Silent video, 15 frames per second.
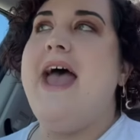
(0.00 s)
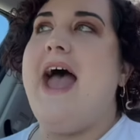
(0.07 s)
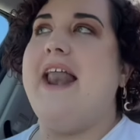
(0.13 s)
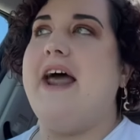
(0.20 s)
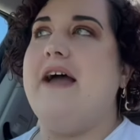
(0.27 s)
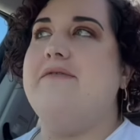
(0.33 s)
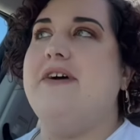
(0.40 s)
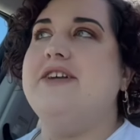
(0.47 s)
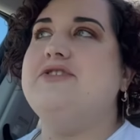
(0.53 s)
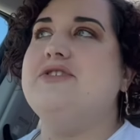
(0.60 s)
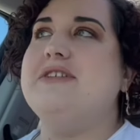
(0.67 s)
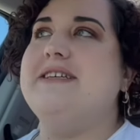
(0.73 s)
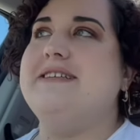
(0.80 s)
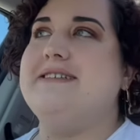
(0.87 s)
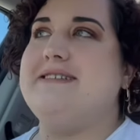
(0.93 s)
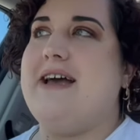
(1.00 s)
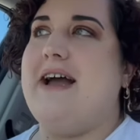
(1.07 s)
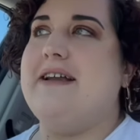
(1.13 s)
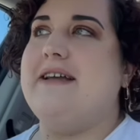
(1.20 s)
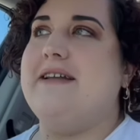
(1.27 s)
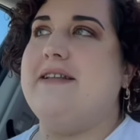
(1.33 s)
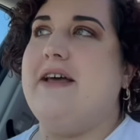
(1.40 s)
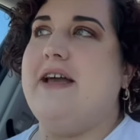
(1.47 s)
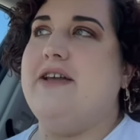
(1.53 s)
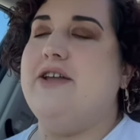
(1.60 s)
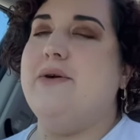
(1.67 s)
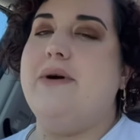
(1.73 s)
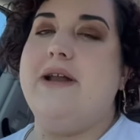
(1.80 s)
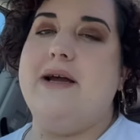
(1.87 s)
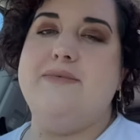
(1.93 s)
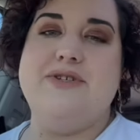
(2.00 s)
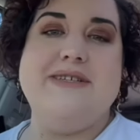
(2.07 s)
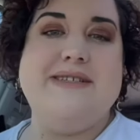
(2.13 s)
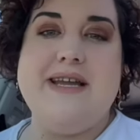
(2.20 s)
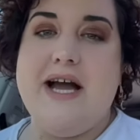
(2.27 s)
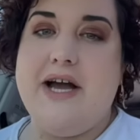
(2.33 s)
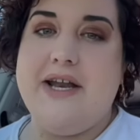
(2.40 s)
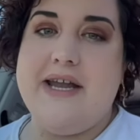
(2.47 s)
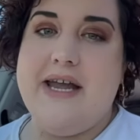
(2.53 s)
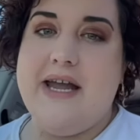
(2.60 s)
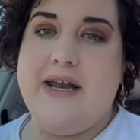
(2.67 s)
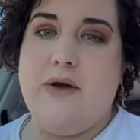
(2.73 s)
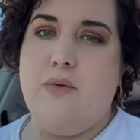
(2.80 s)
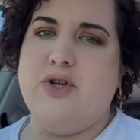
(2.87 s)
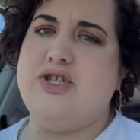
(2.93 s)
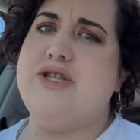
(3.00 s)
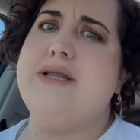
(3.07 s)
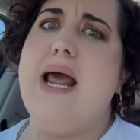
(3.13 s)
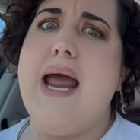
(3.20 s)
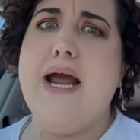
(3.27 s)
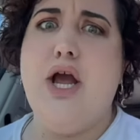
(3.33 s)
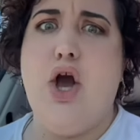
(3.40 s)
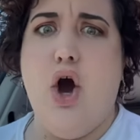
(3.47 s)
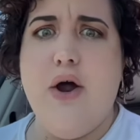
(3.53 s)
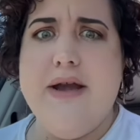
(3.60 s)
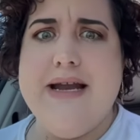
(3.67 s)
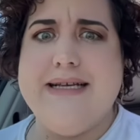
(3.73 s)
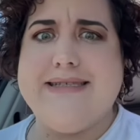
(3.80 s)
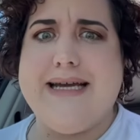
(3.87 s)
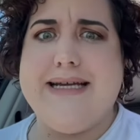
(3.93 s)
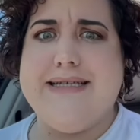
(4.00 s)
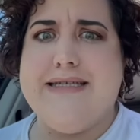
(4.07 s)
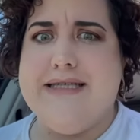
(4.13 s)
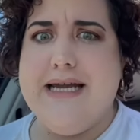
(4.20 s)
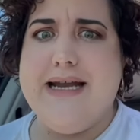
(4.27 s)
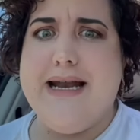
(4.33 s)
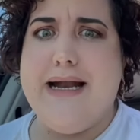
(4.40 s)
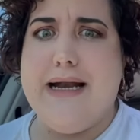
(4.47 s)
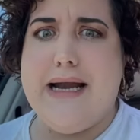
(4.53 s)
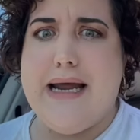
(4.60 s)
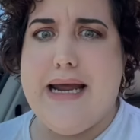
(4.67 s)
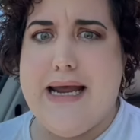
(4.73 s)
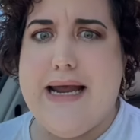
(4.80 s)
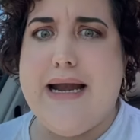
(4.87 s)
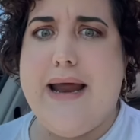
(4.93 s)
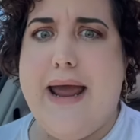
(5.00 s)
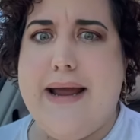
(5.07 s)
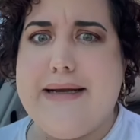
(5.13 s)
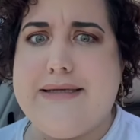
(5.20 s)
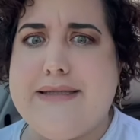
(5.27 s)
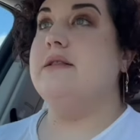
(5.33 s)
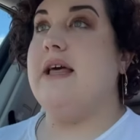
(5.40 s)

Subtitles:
And I eventually decided, like, you know what, I'm just not gonna eat it, which thank goodness I didn't eat it.